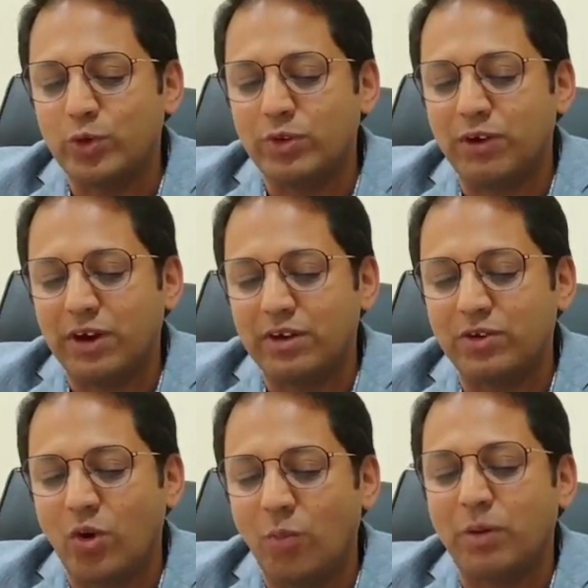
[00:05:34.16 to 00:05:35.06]

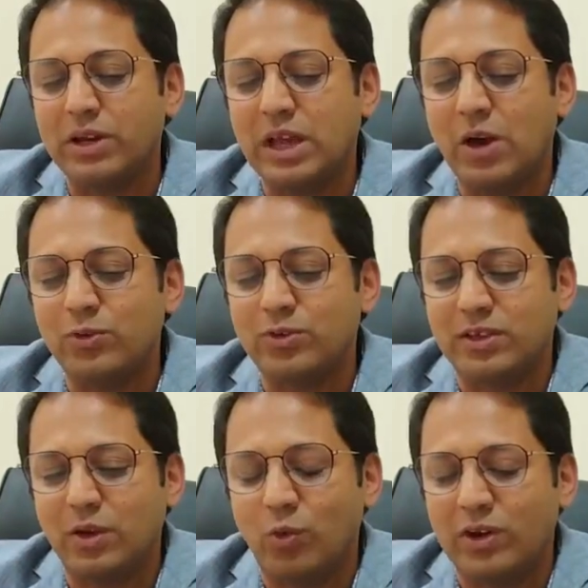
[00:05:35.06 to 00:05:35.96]
different company. I would
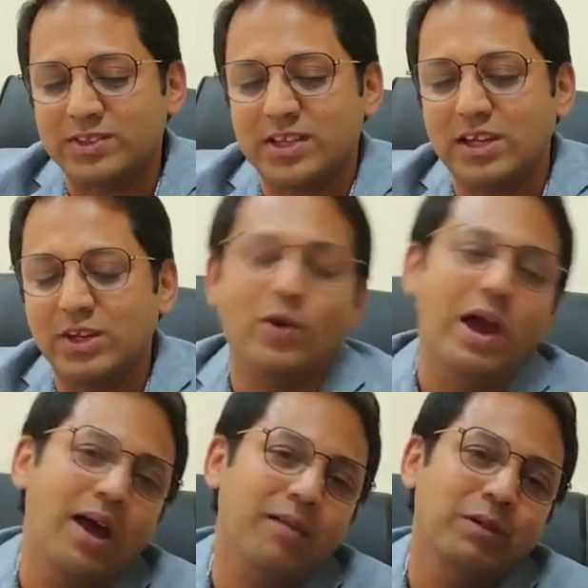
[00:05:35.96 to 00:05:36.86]
say one side you
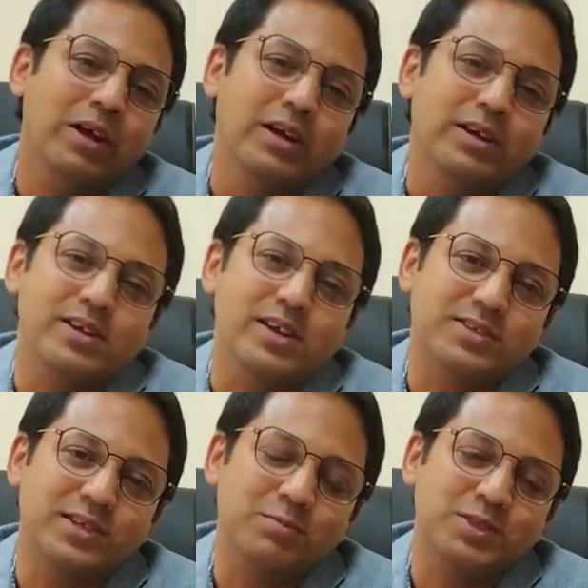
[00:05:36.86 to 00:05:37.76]
had
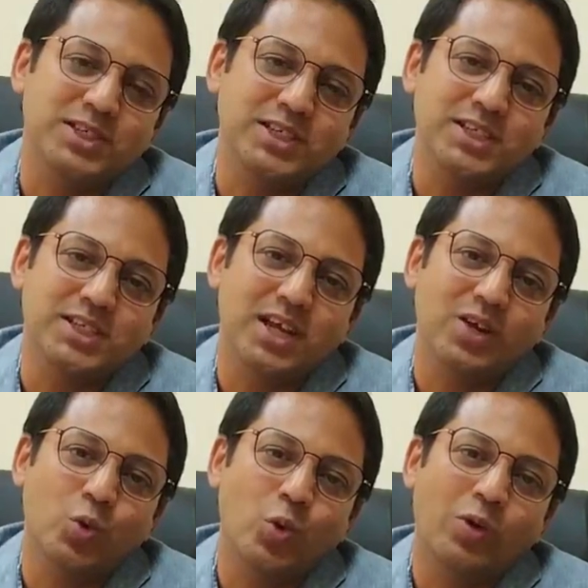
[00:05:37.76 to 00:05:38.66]
TSMC,
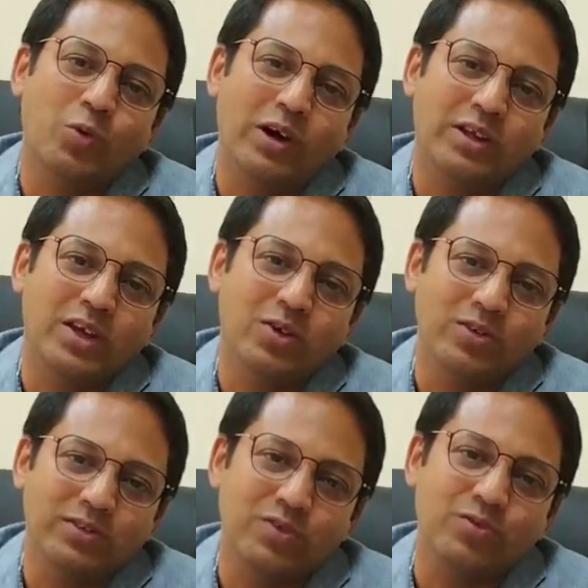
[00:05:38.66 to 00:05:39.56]
Intel, who are working
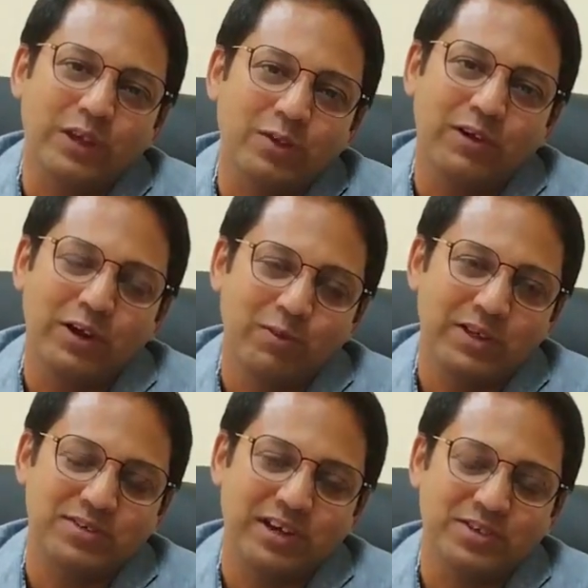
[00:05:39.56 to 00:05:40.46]
on this FinFET
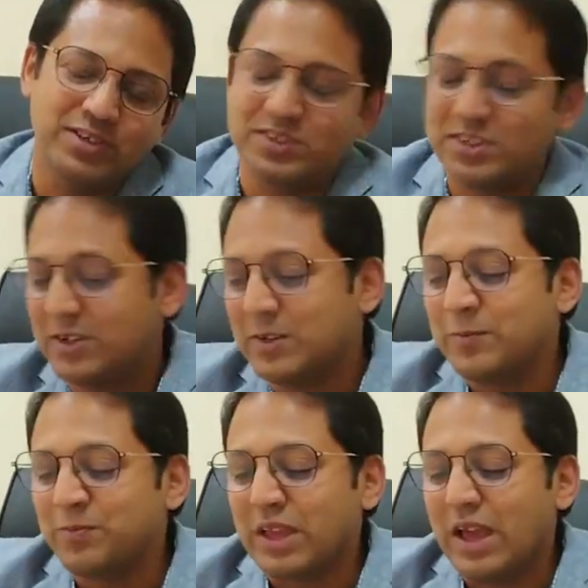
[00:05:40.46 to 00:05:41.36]
based transistor,
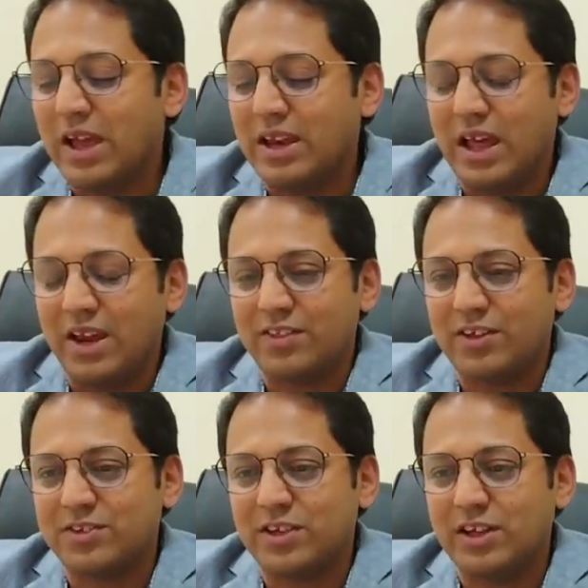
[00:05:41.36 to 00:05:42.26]
and another
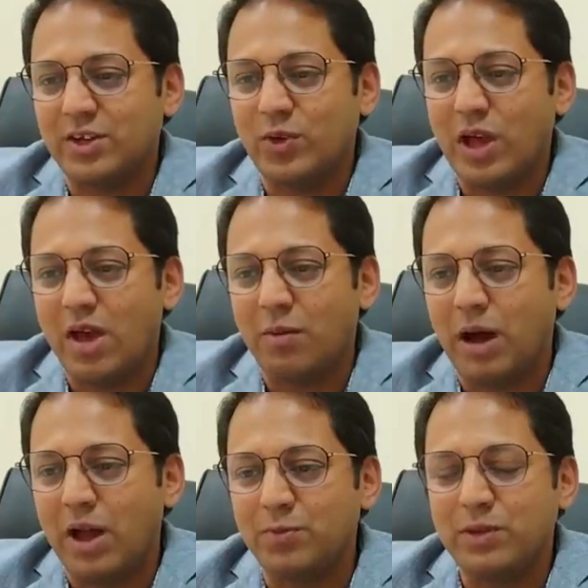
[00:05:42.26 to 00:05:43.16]
side you have
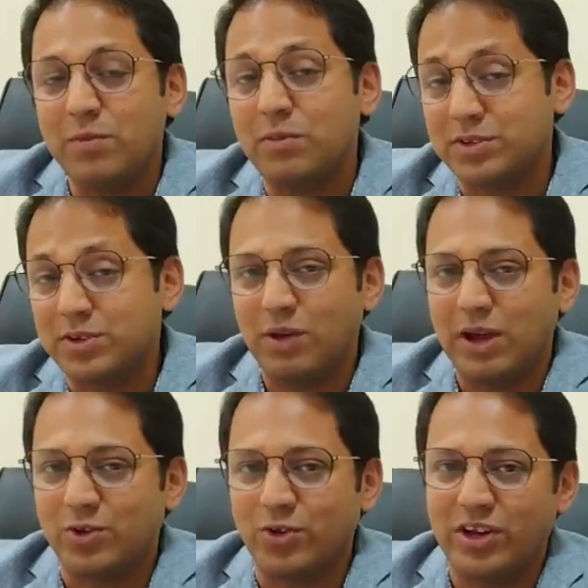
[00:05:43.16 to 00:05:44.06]
IBM, ST
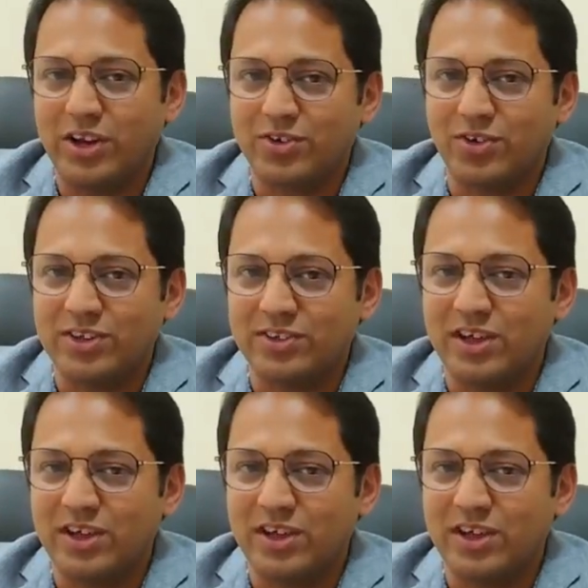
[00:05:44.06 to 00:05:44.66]
Microelectronics.